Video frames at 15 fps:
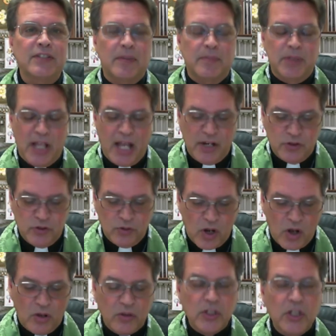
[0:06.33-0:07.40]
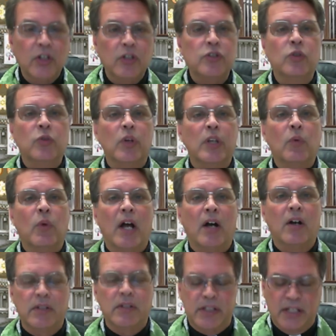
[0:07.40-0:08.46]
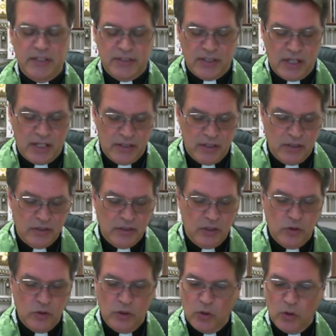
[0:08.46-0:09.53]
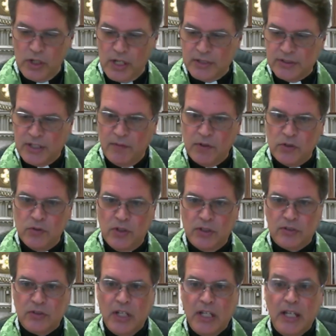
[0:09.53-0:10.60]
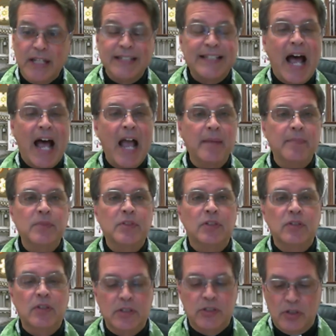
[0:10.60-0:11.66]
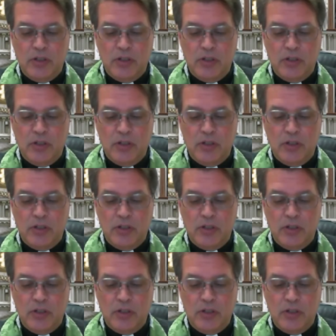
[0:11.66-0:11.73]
I'm glad you're all doing well and that the good Lord has given you this time to